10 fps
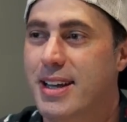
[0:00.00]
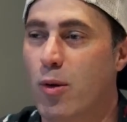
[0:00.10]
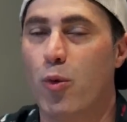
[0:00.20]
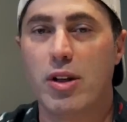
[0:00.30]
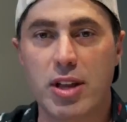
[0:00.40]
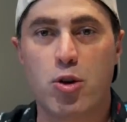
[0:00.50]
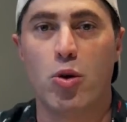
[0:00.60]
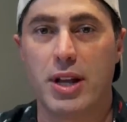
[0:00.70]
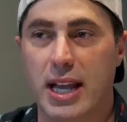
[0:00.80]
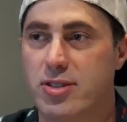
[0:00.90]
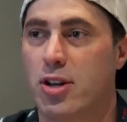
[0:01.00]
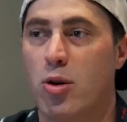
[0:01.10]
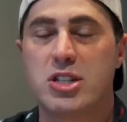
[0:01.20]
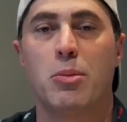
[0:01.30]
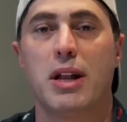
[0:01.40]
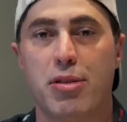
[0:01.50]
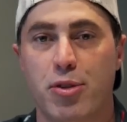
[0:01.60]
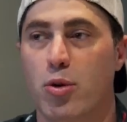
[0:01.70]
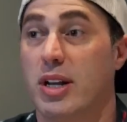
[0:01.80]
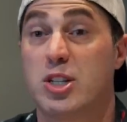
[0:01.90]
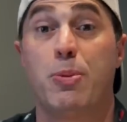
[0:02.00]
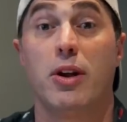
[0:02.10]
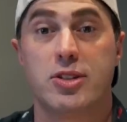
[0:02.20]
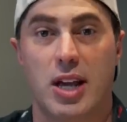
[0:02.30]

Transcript: really cool to get to know somebody through an experience